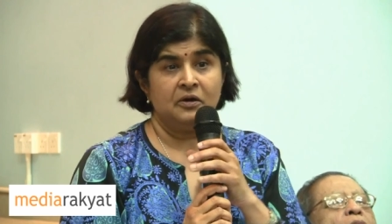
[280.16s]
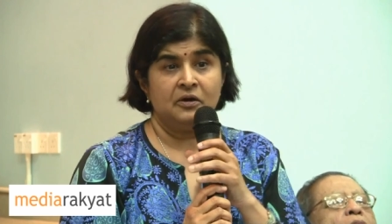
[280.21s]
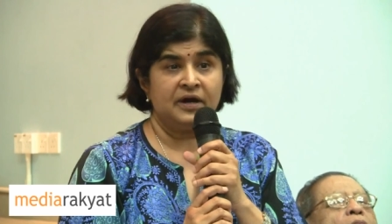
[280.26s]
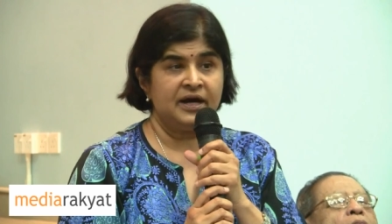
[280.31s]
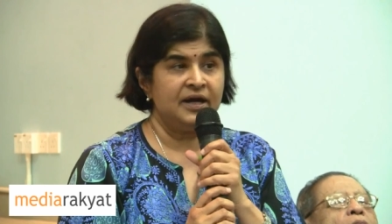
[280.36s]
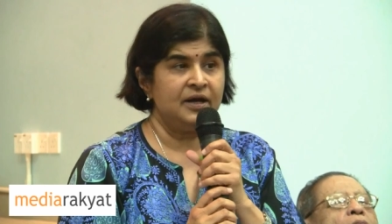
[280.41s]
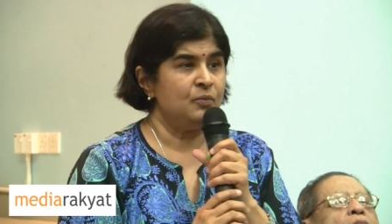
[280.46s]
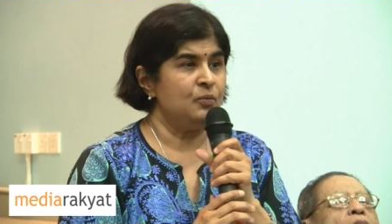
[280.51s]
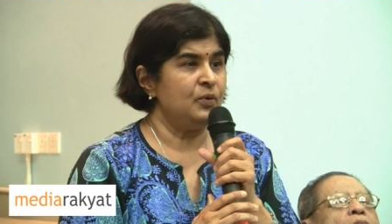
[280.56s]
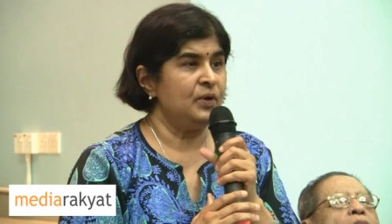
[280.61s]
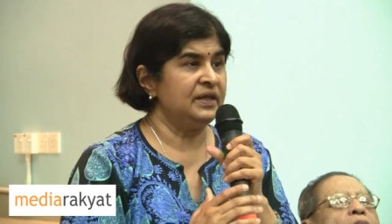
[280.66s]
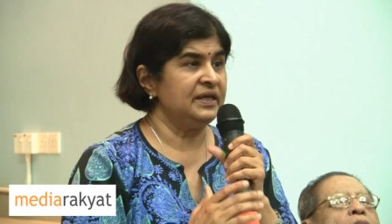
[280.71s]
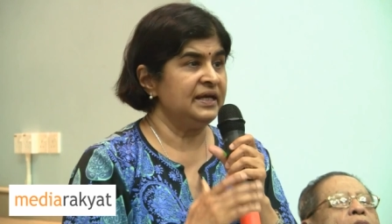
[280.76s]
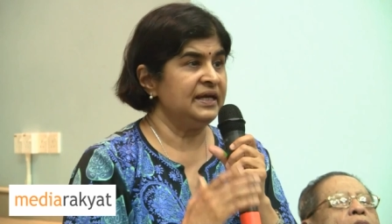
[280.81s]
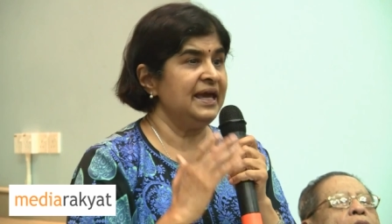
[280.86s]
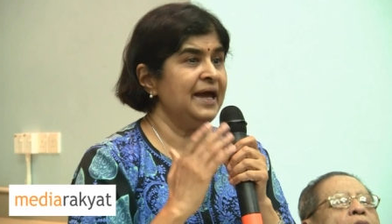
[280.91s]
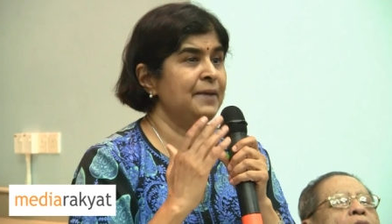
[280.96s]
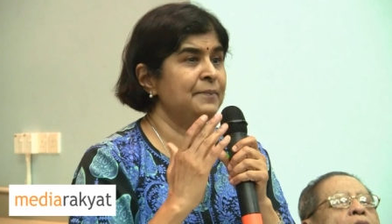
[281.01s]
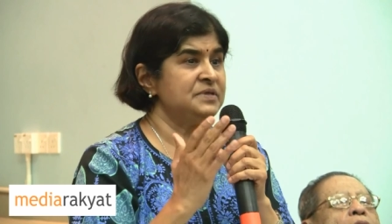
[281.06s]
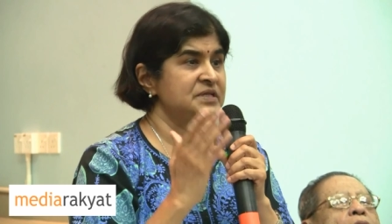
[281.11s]
all right, where the
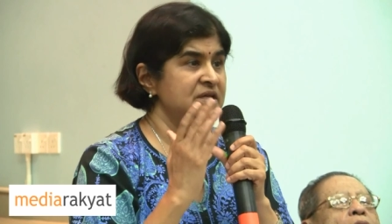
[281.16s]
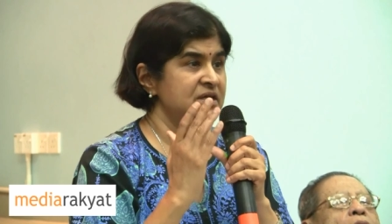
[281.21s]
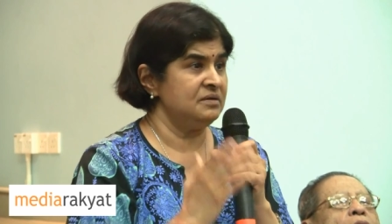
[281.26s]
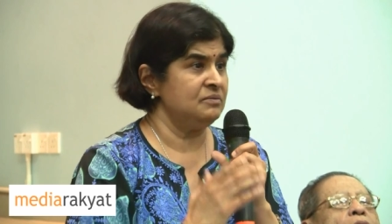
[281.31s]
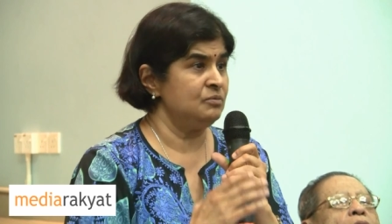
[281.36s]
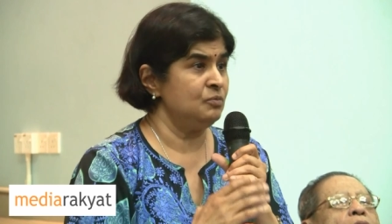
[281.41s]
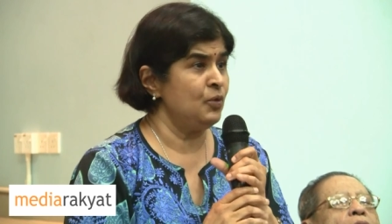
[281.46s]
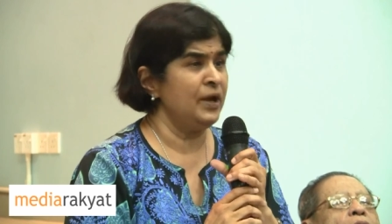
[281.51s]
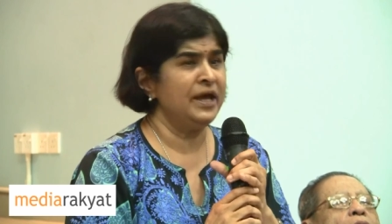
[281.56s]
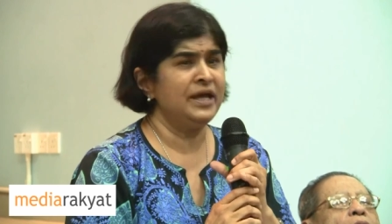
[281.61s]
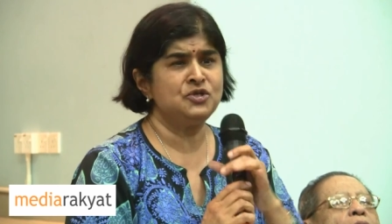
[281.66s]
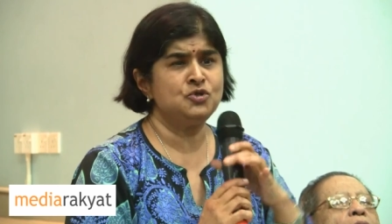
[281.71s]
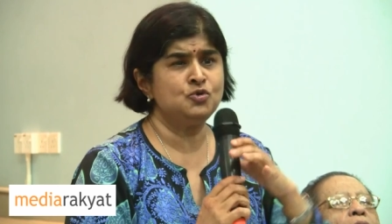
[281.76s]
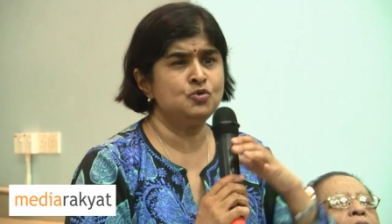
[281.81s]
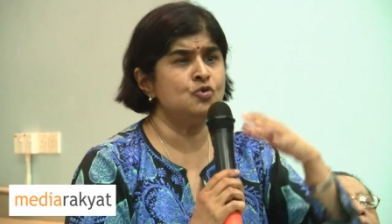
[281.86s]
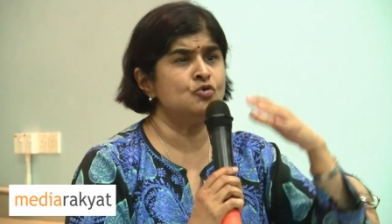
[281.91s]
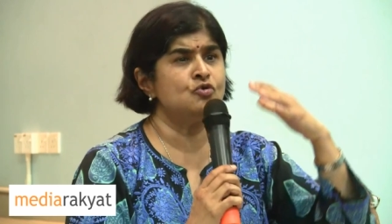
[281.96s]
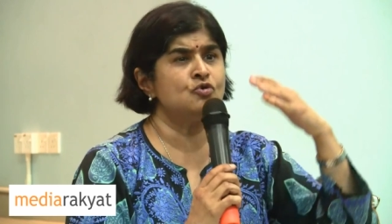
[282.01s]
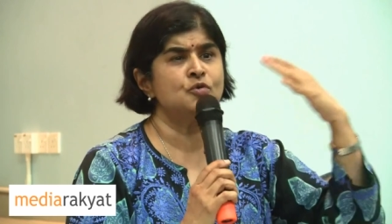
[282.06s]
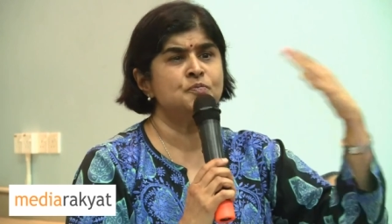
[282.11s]
captain, where
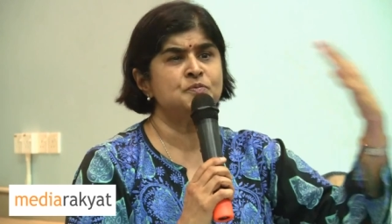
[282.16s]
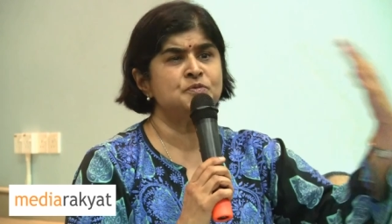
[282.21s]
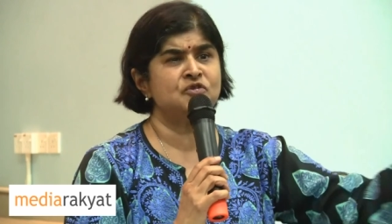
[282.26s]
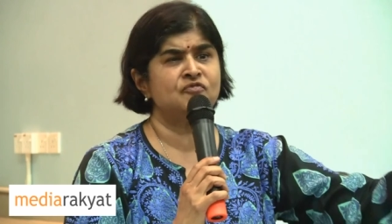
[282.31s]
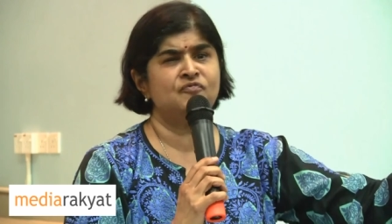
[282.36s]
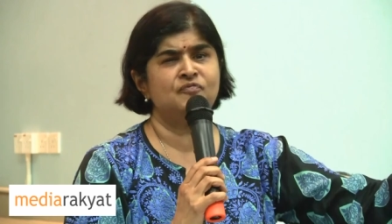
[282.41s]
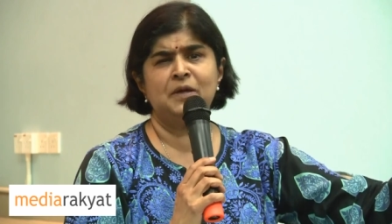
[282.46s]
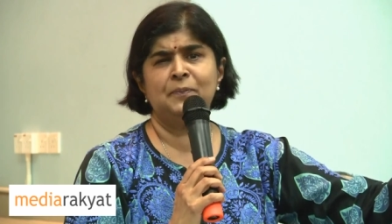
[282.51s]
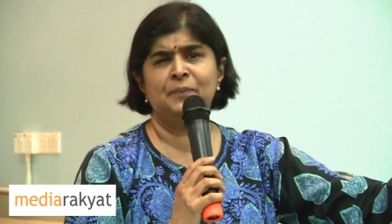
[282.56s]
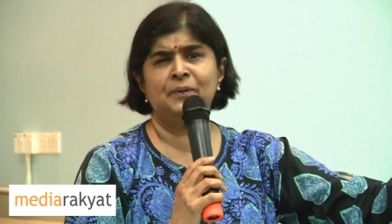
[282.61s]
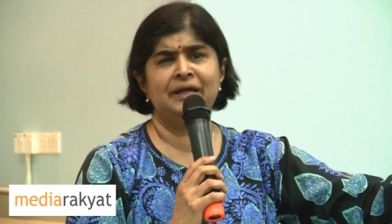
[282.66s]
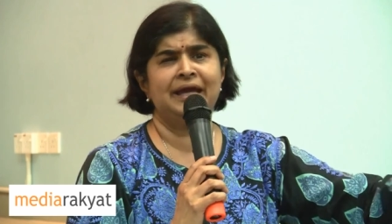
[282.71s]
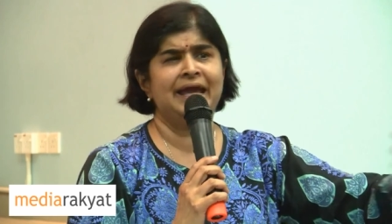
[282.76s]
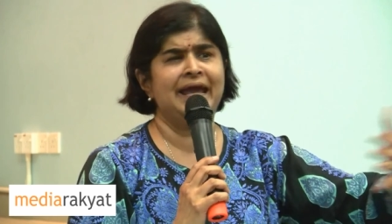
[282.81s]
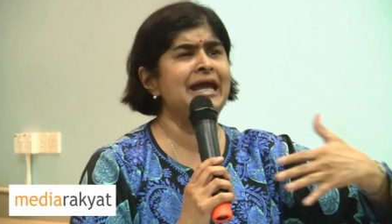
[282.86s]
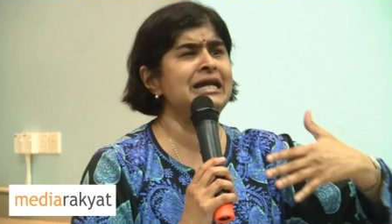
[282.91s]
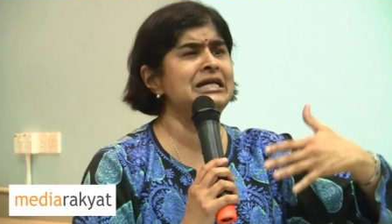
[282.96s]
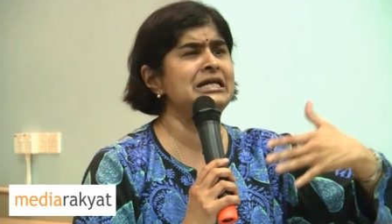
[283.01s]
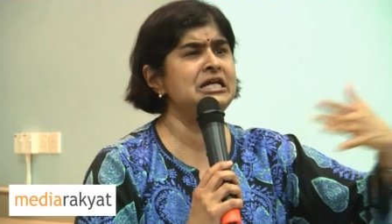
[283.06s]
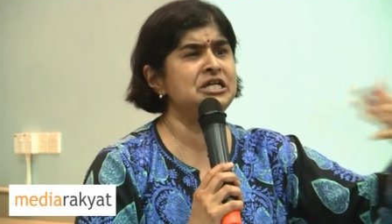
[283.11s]
two groups of people
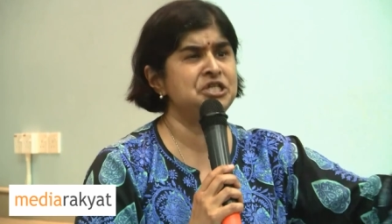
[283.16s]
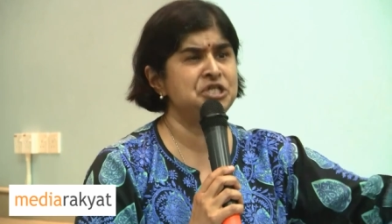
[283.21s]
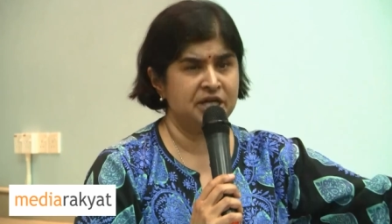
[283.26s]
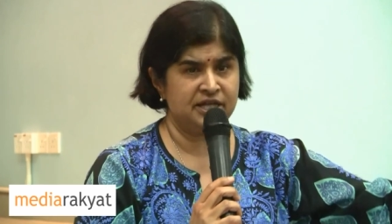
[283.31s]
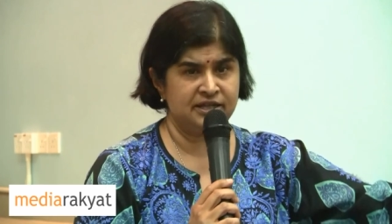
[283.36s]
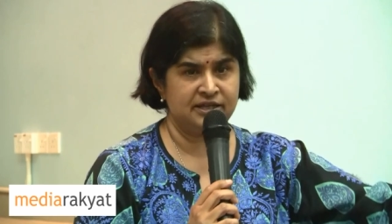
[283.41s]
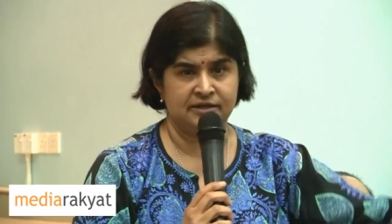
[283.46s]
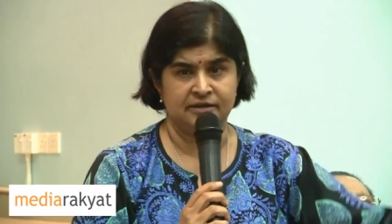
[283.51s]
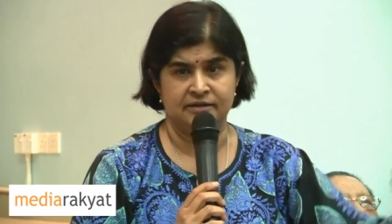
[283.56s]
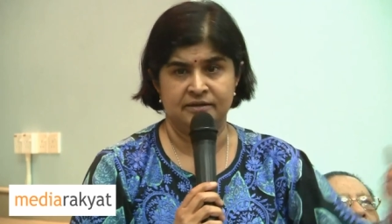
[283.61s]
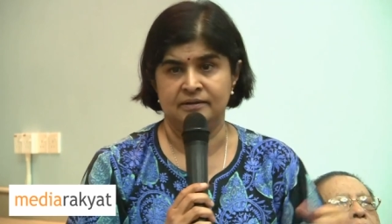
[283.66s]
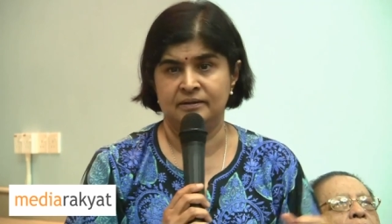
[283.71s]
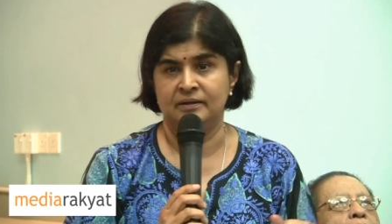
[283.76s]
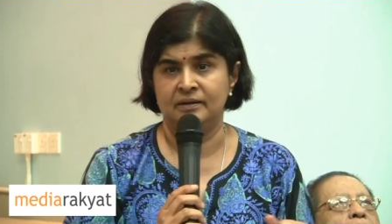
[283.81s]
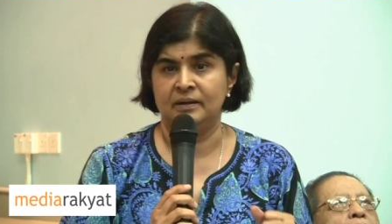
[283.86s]
hate each other,